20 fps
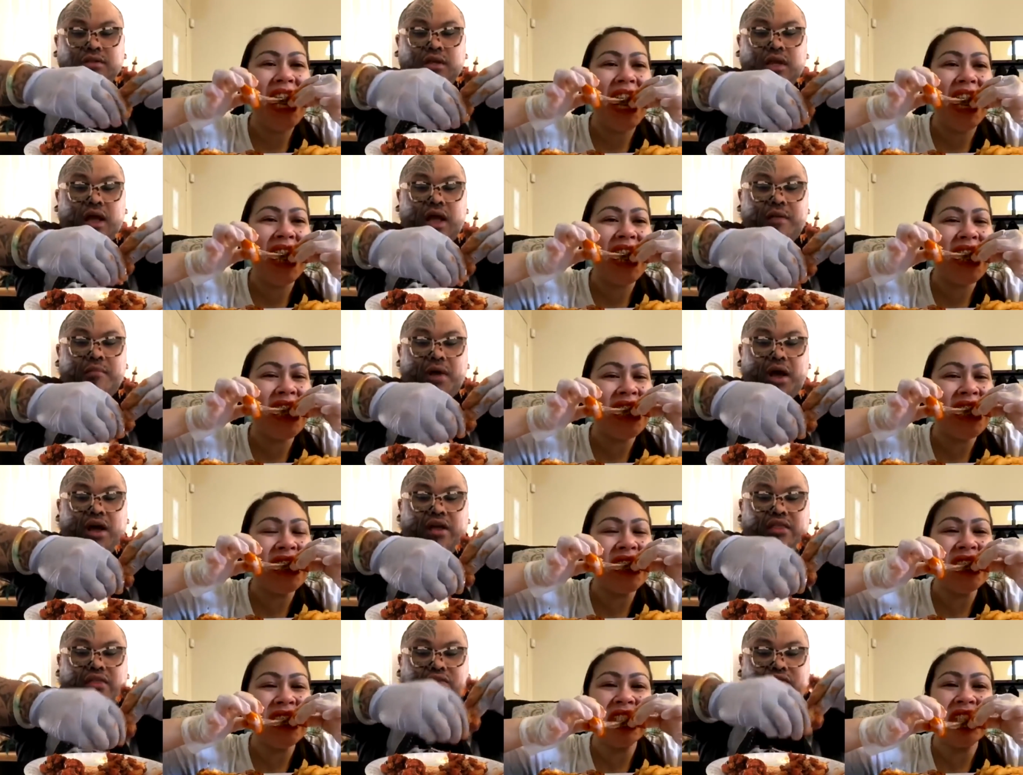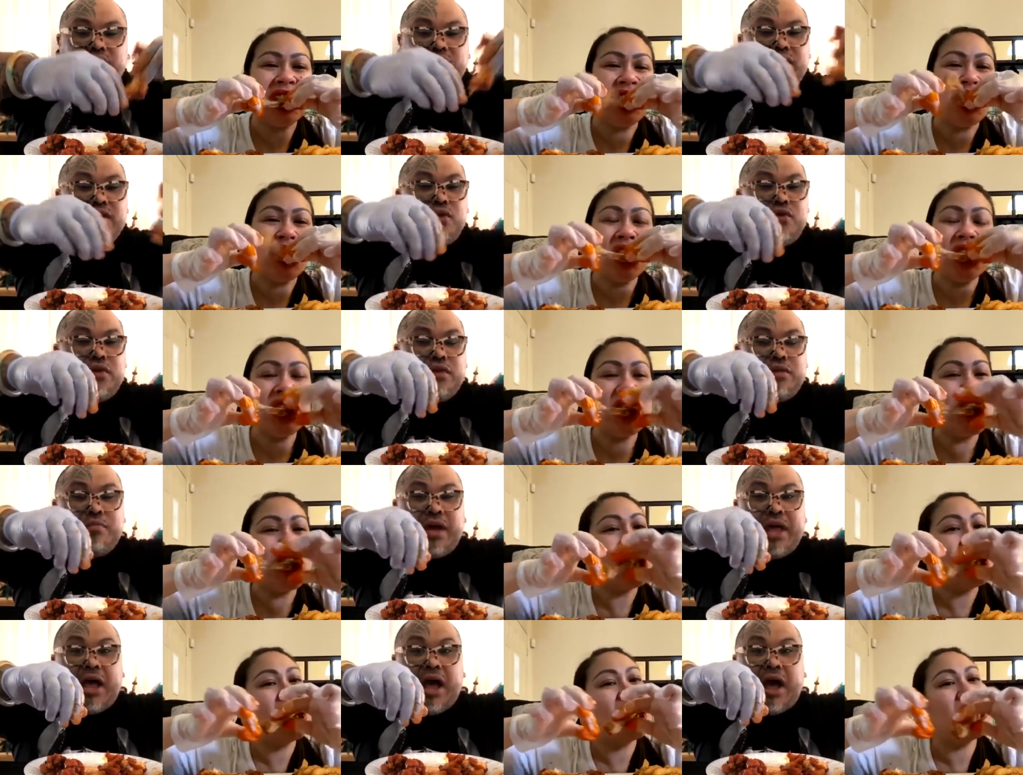Speaker 1: I'm on the video with
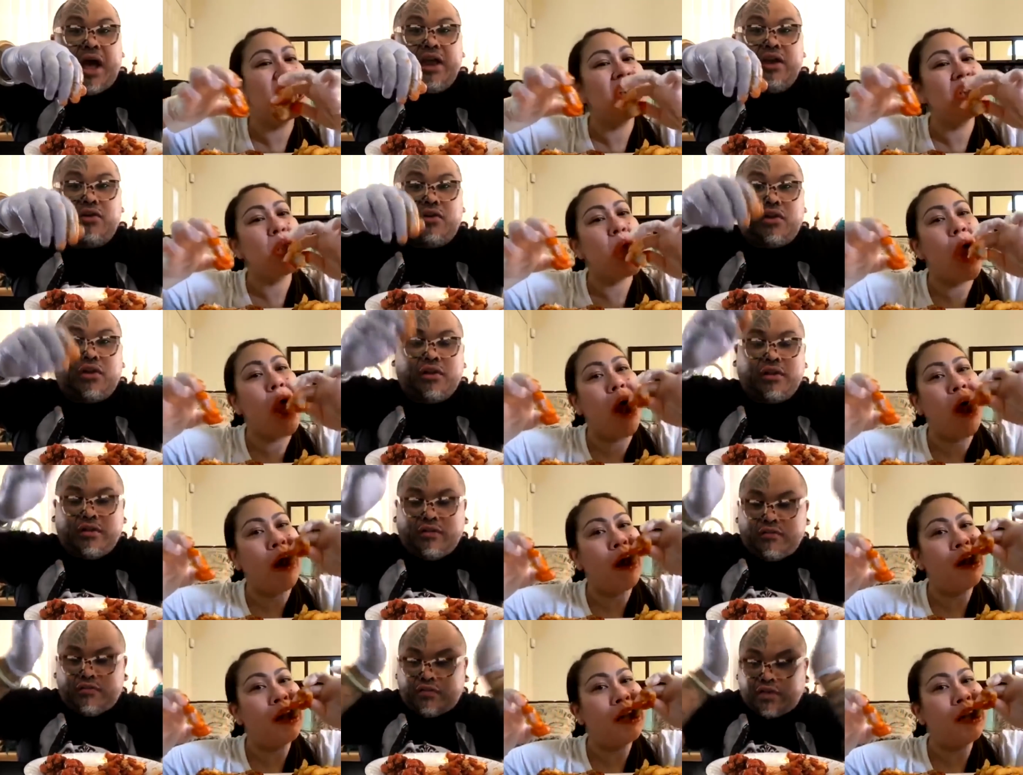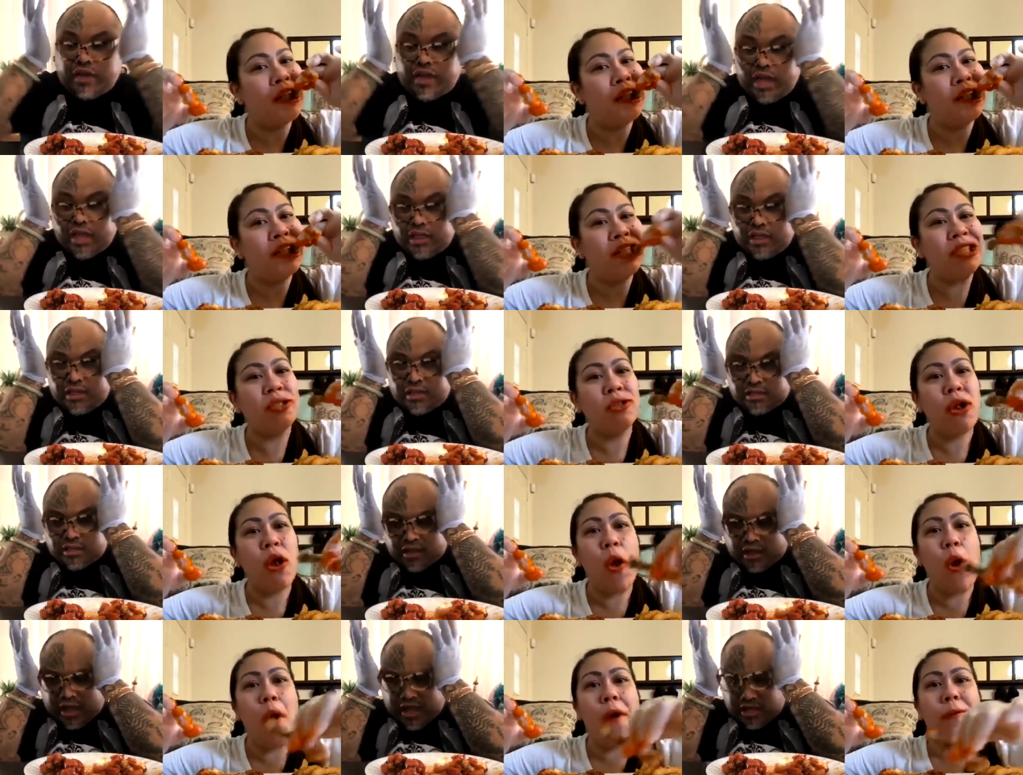my idol. Forget these
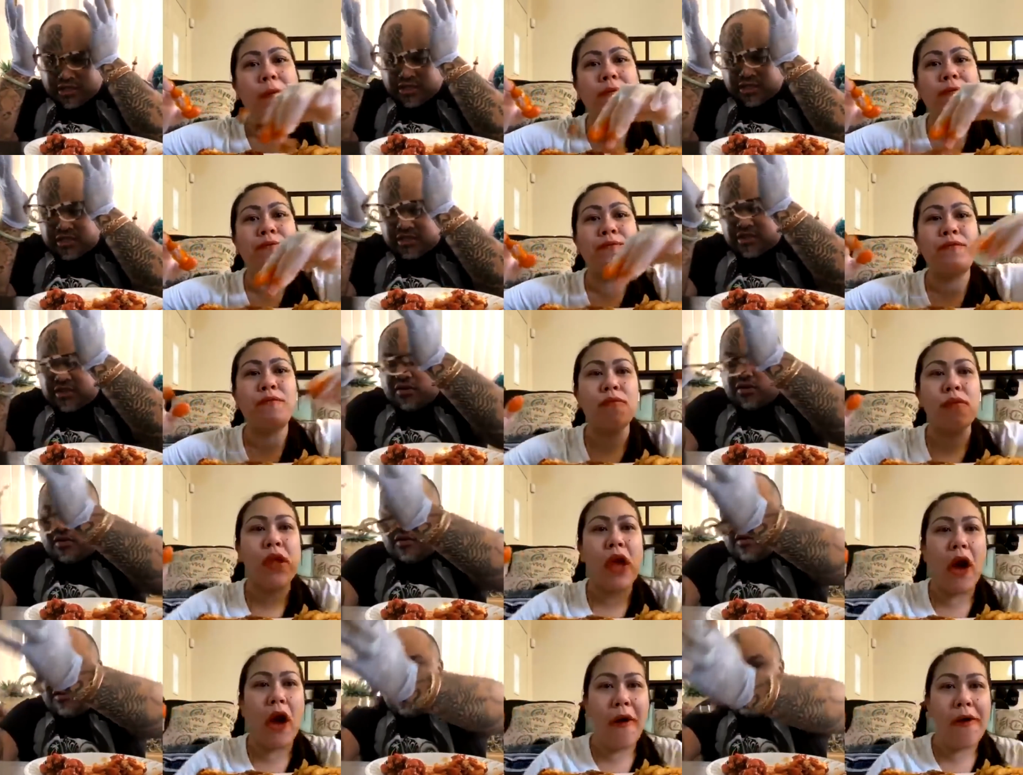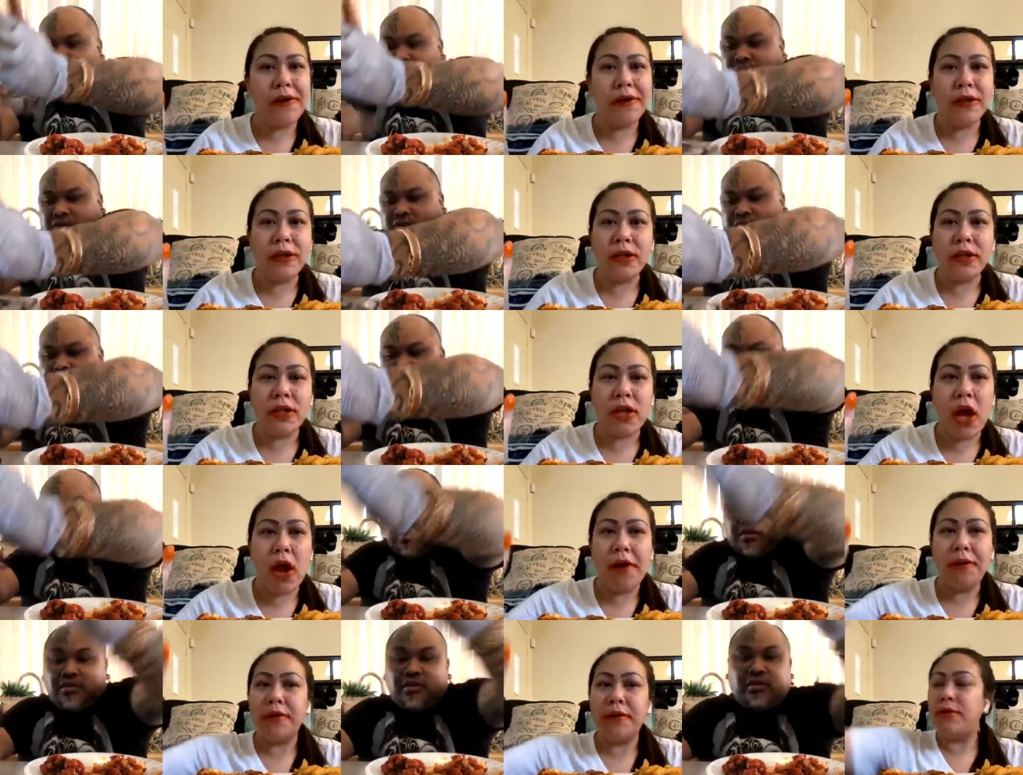glasses, dude.
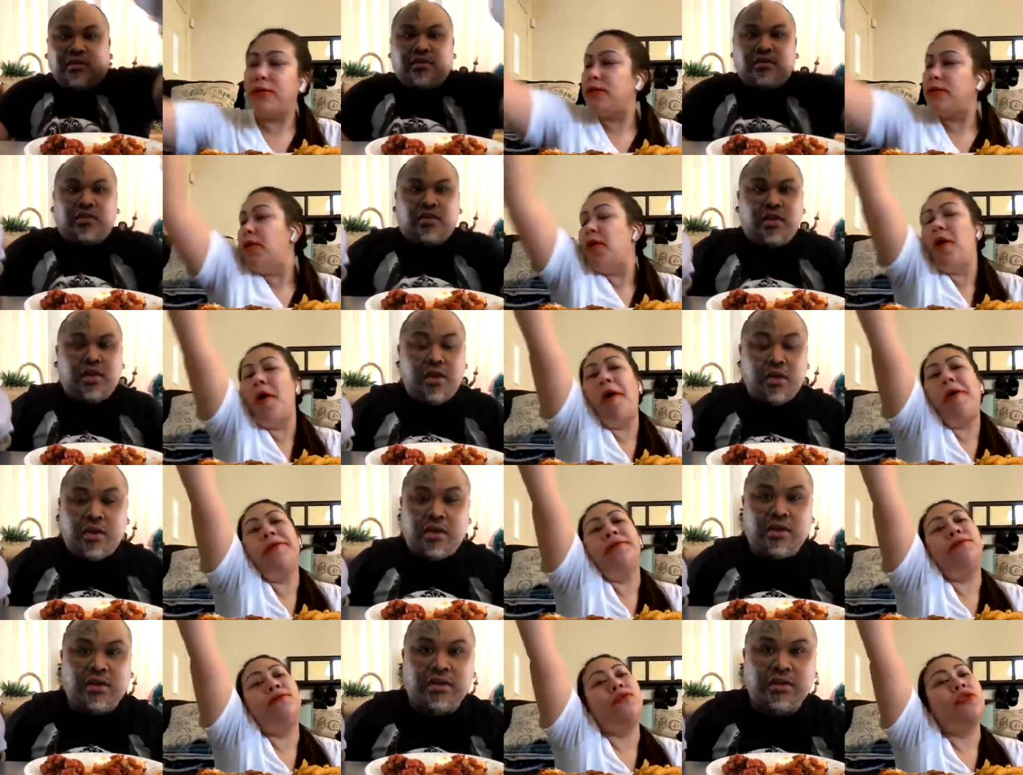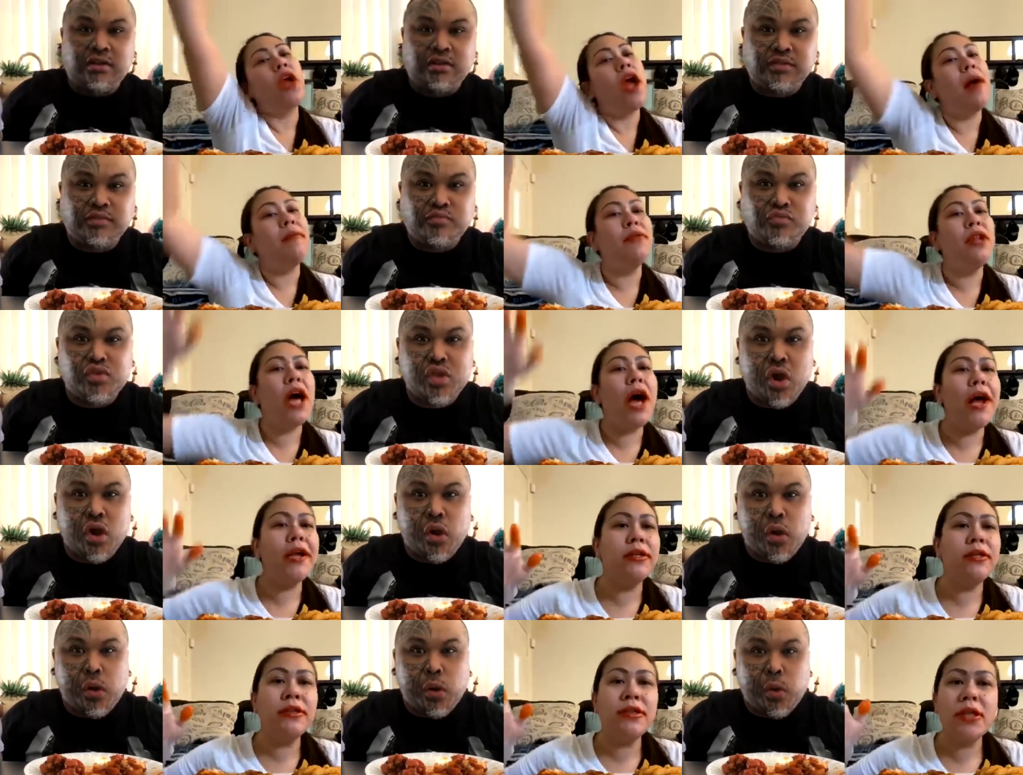
Speaker 2: Woo! I'm
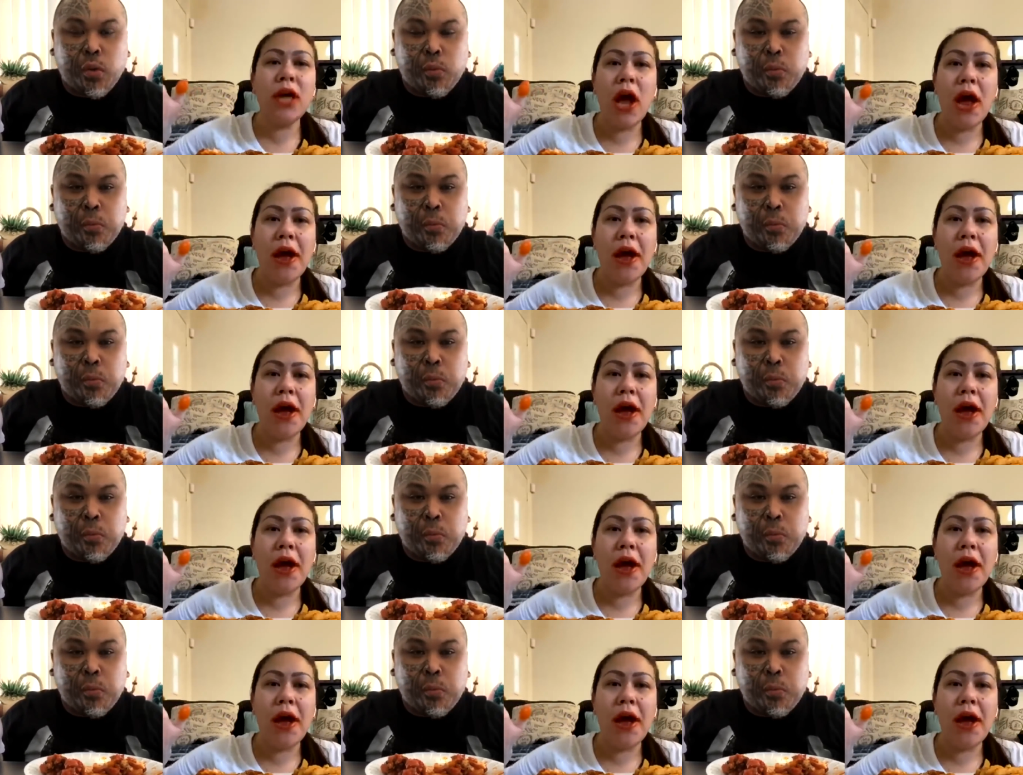done.